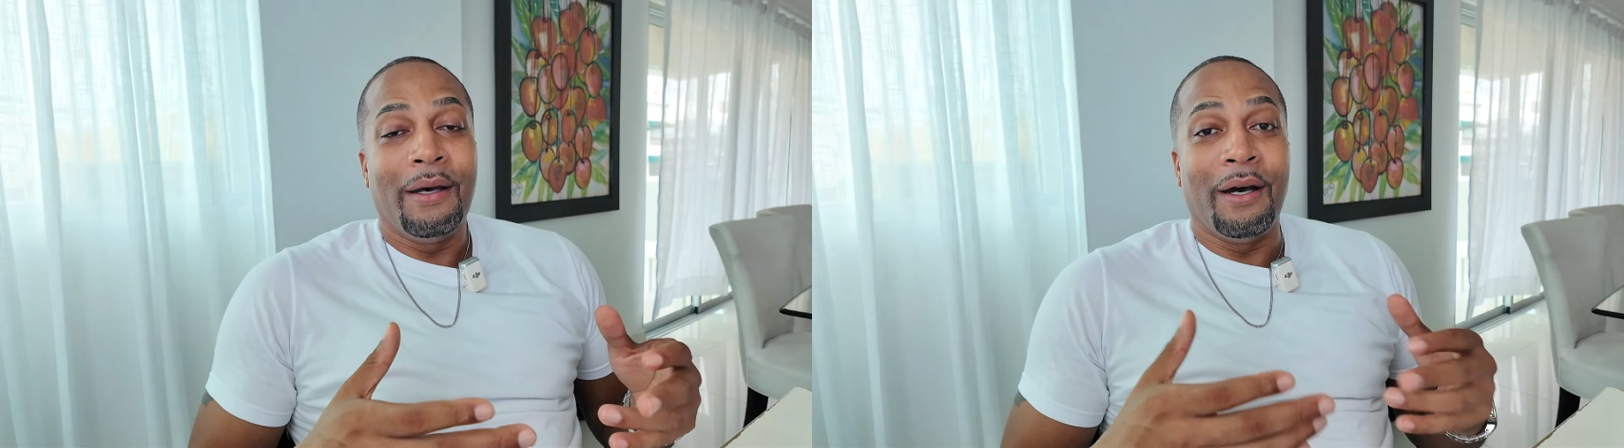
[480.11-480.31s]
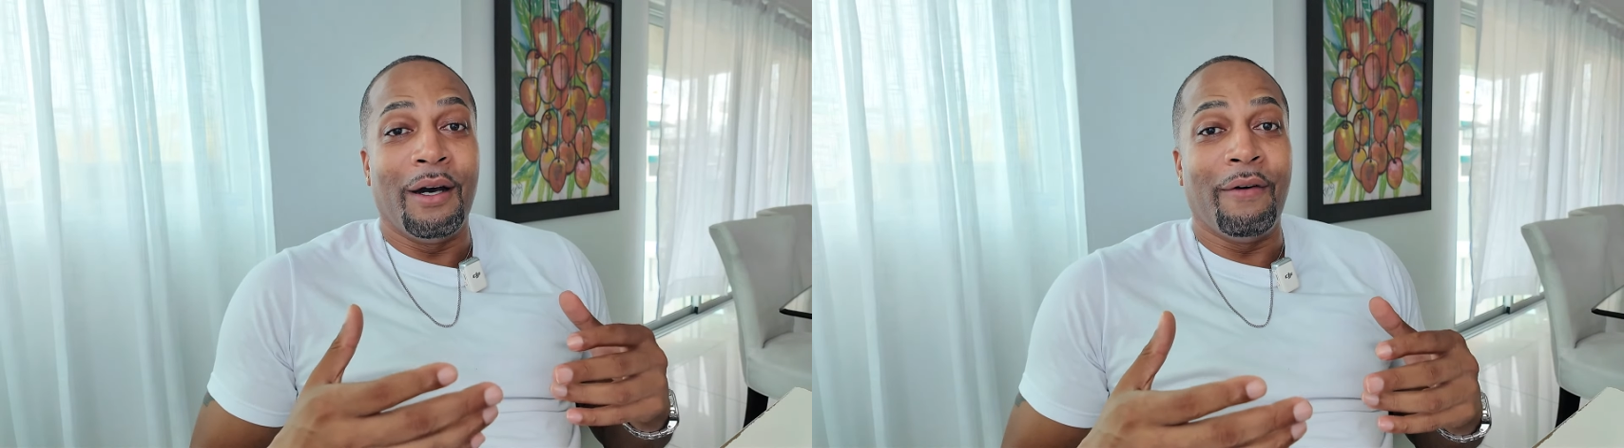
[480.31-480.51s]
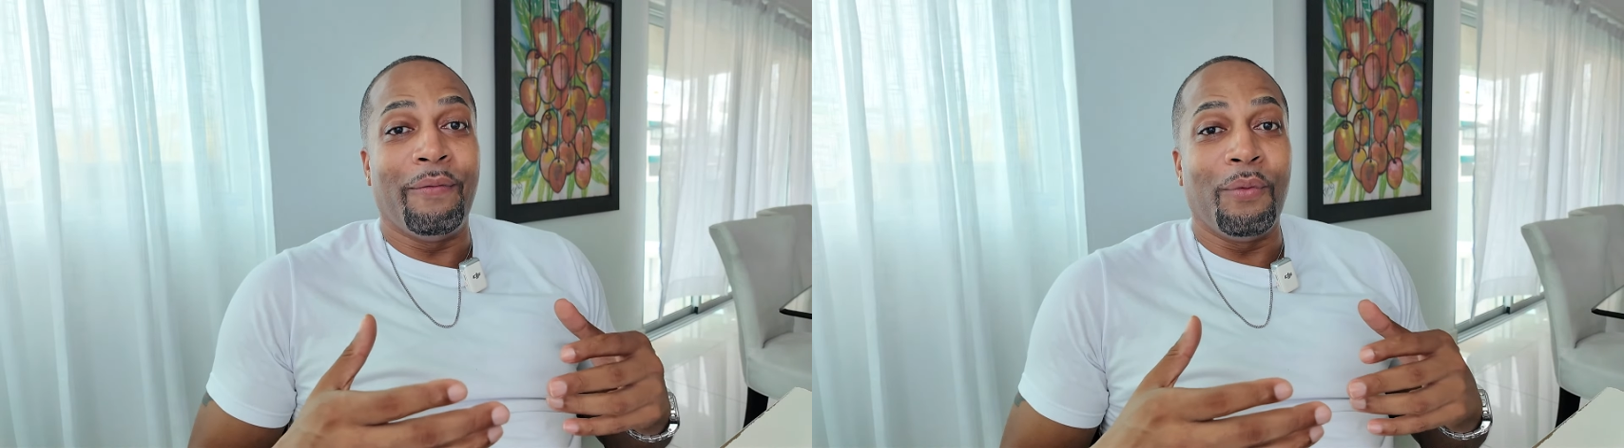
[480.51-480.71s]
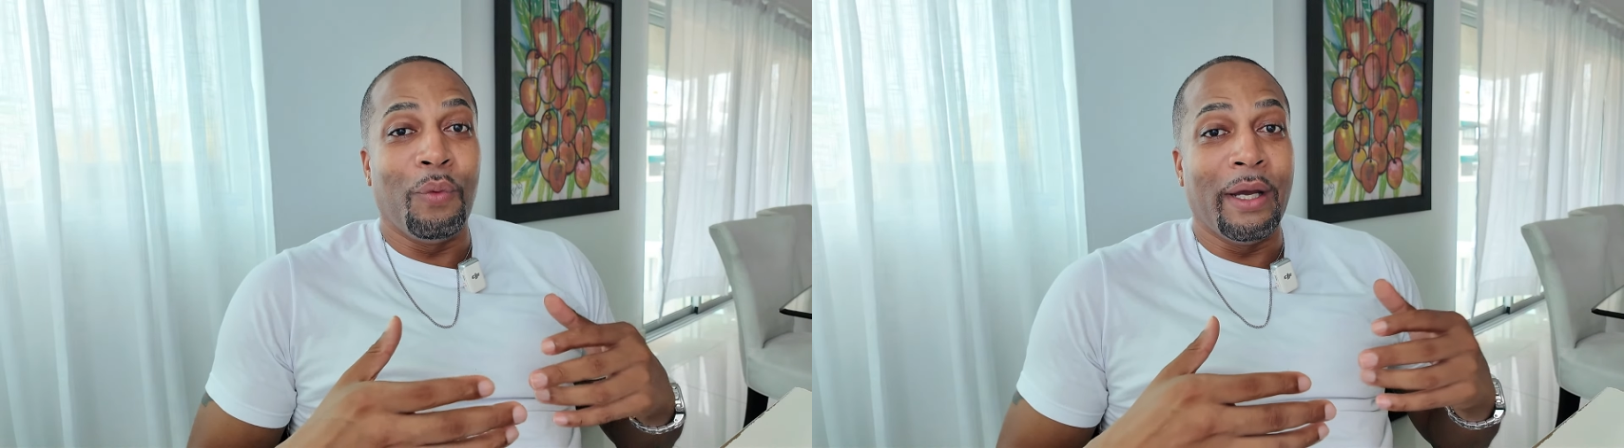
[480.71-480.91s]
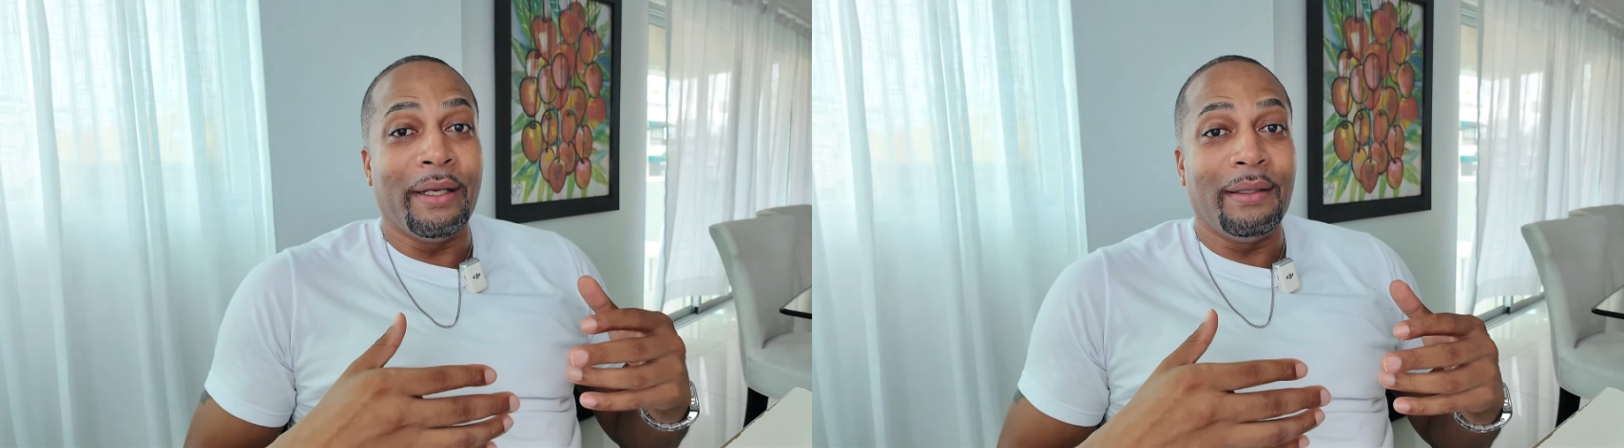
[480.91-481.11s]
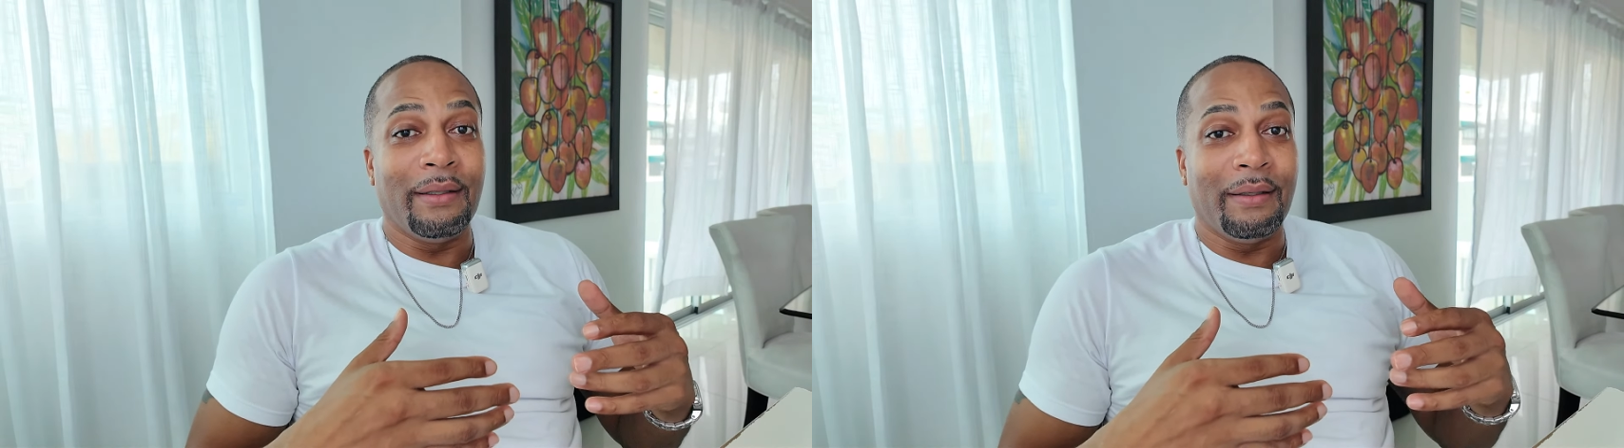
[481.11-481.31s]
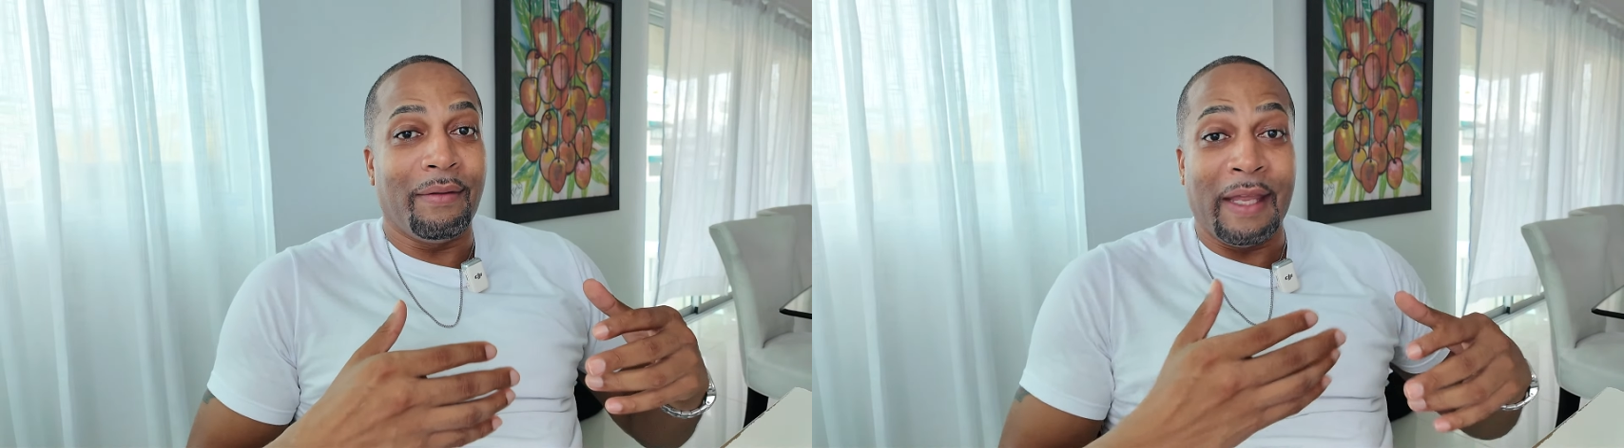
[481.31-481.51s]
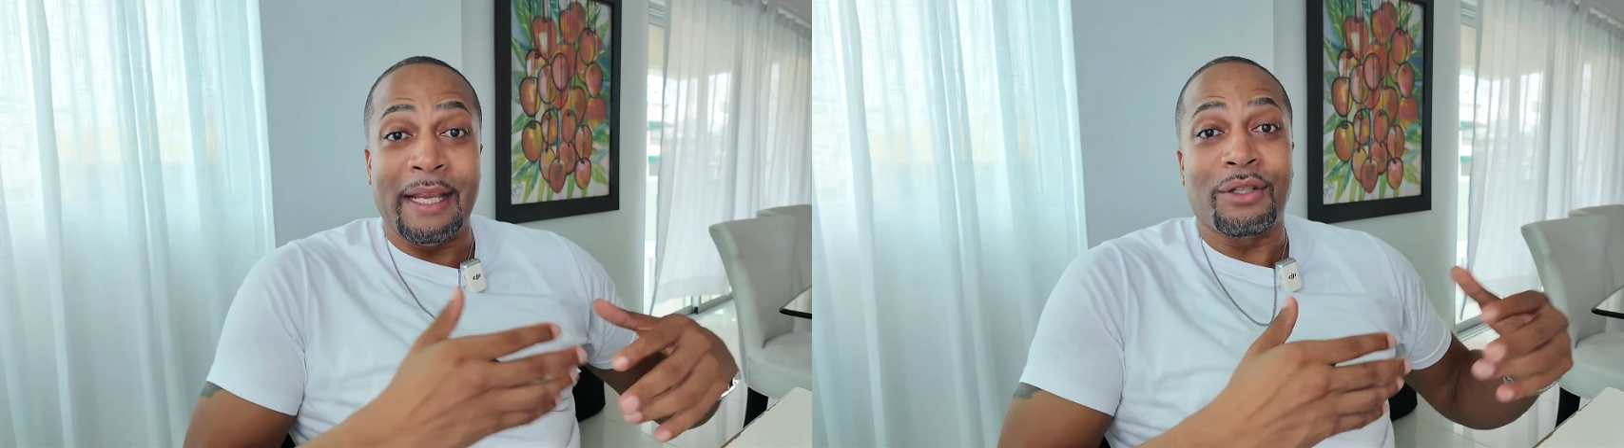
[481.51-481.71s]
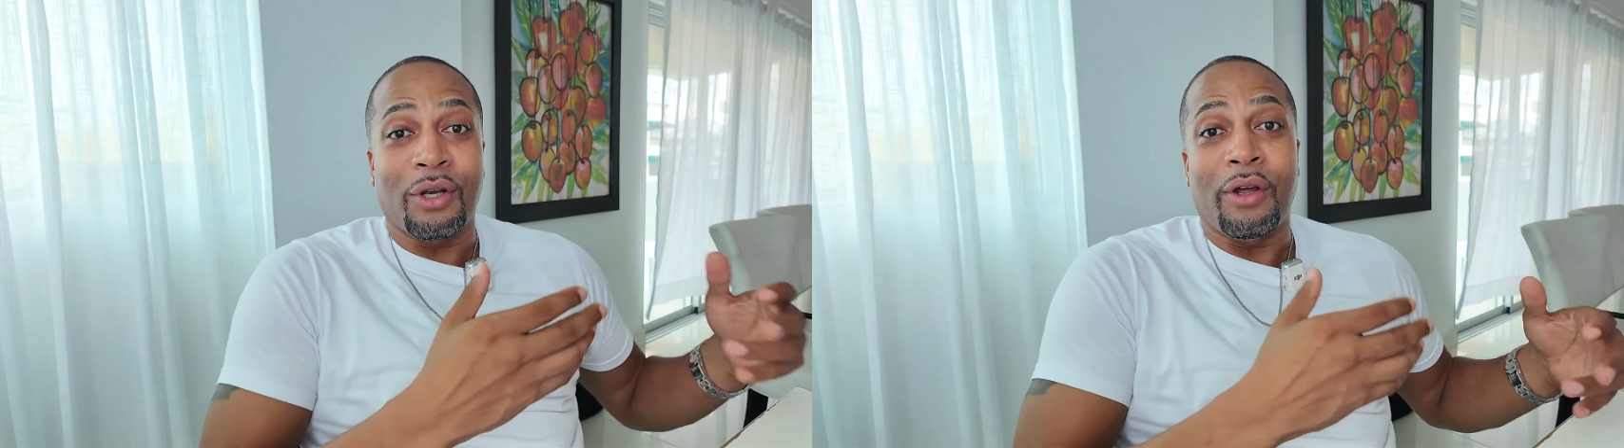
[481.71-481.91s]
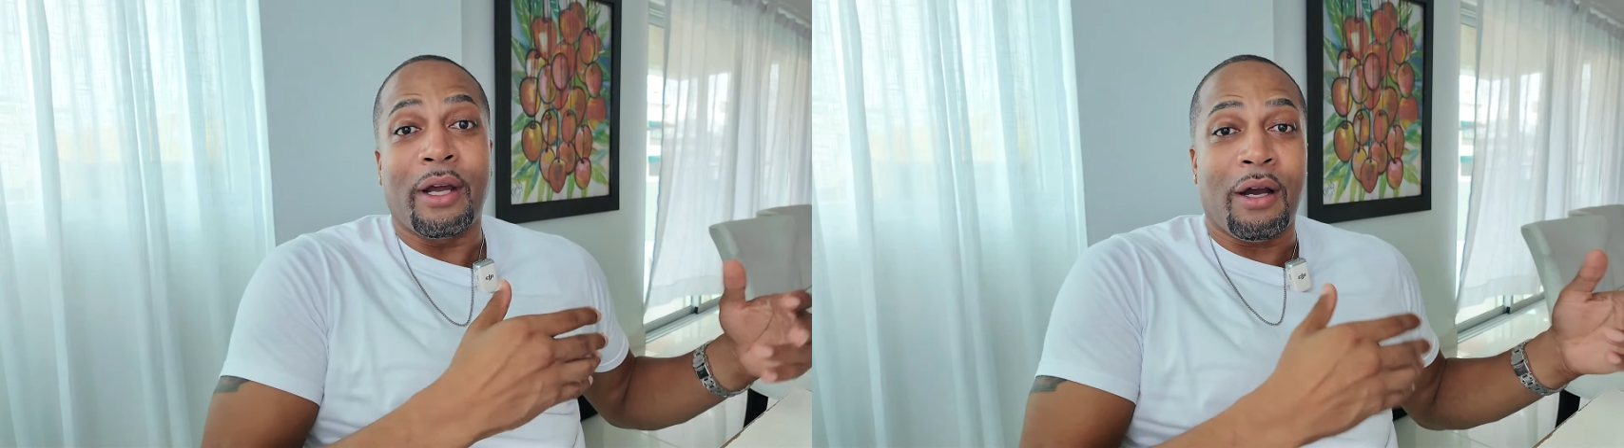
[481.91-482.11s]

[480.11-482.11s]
of what things are gonna